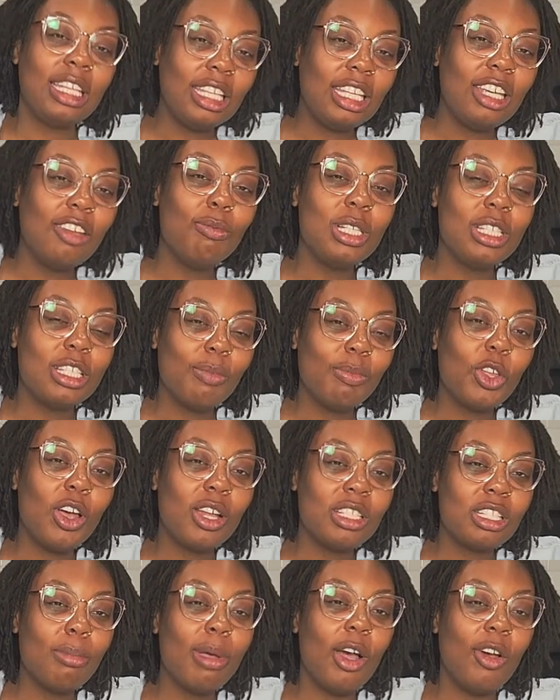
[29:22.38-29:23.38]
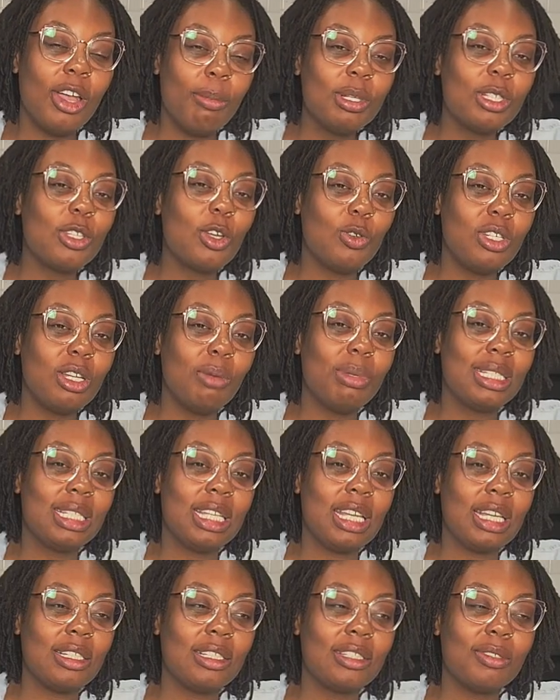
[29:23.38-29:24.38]
Give me some thoughts about episode number
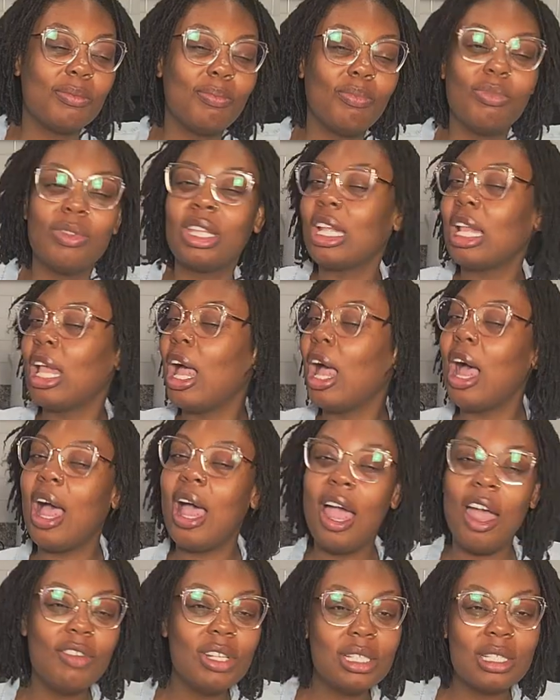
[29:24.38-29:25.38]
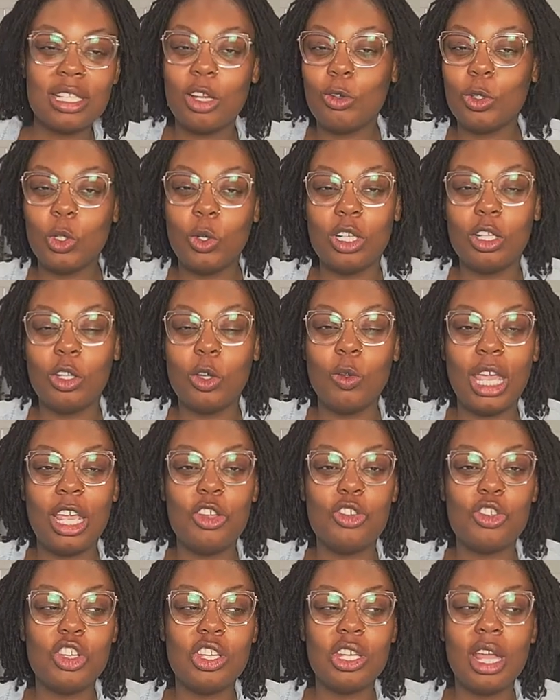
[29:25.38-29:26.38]
6. I haven't settled on a
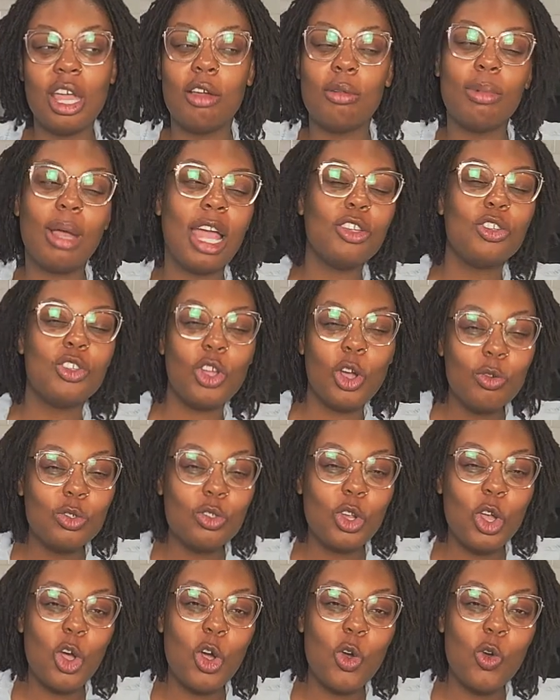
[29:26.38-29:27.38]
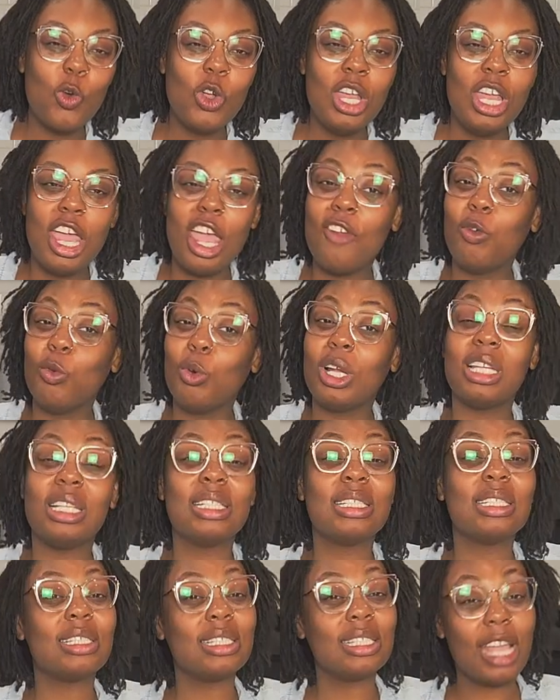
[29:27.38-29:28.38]
location yet. I don't know if we're going to
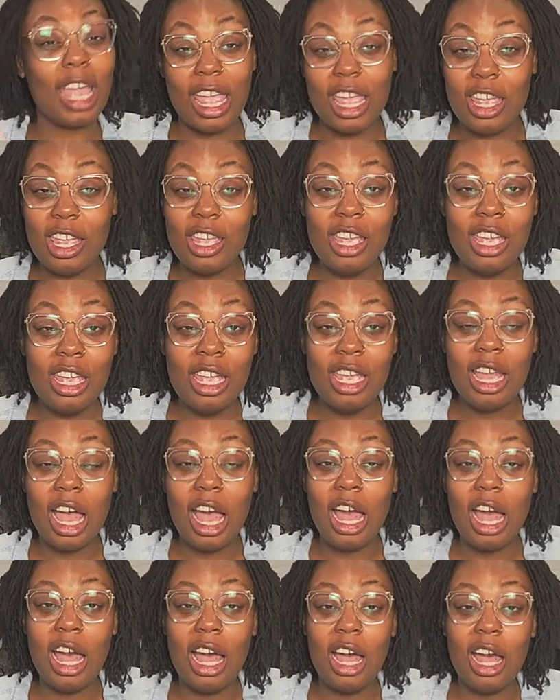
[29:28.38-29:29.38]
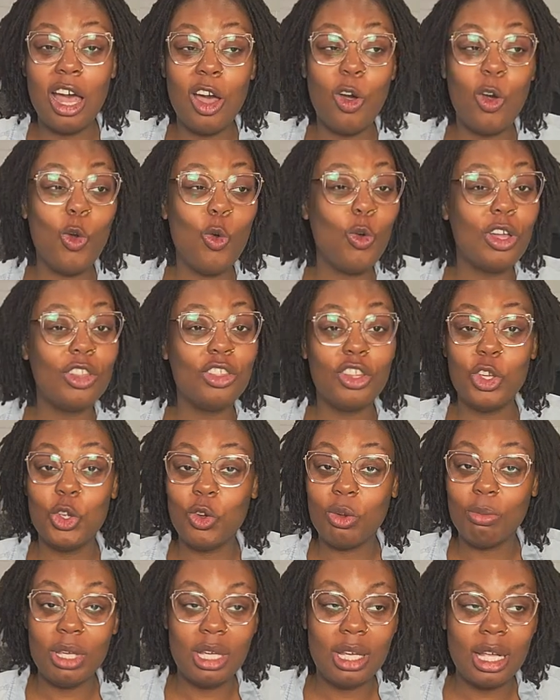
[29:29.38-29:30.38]
stay on the
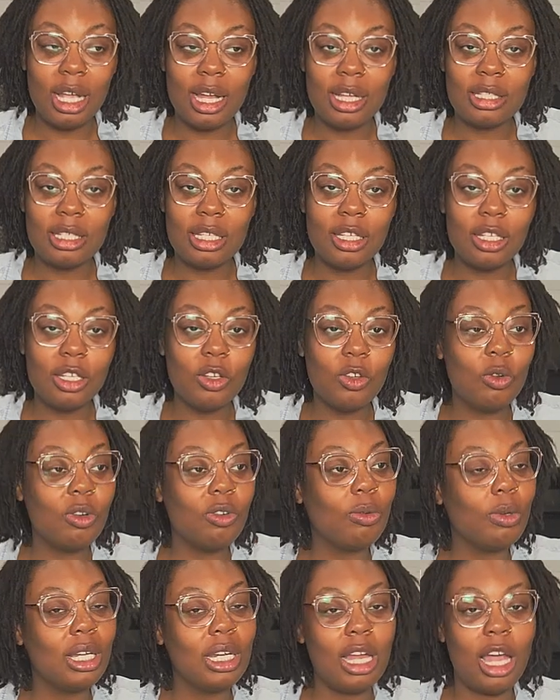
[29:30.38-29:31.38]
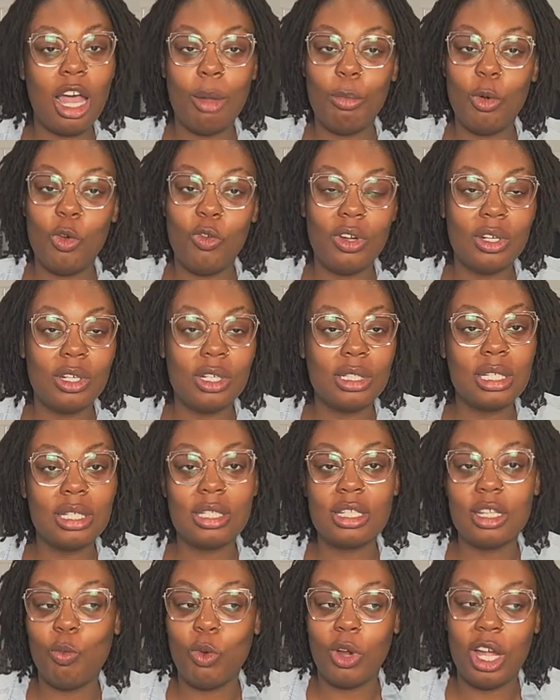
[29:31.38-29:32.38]
European continent or if we're going to hop over to
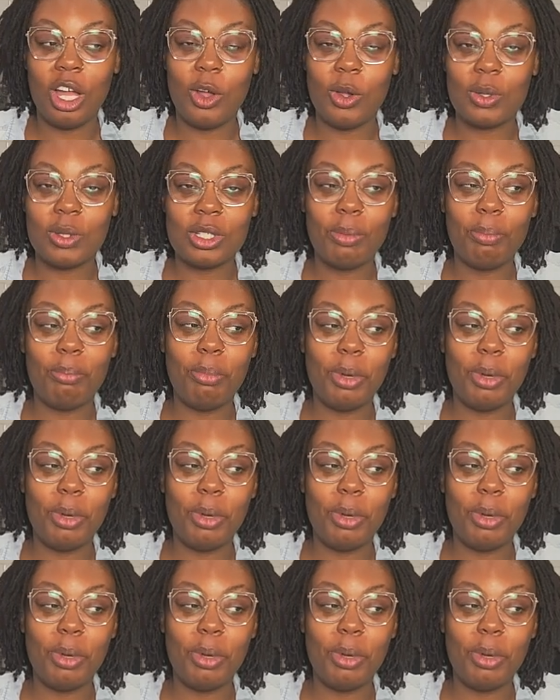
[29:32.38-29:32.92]
somewhere else.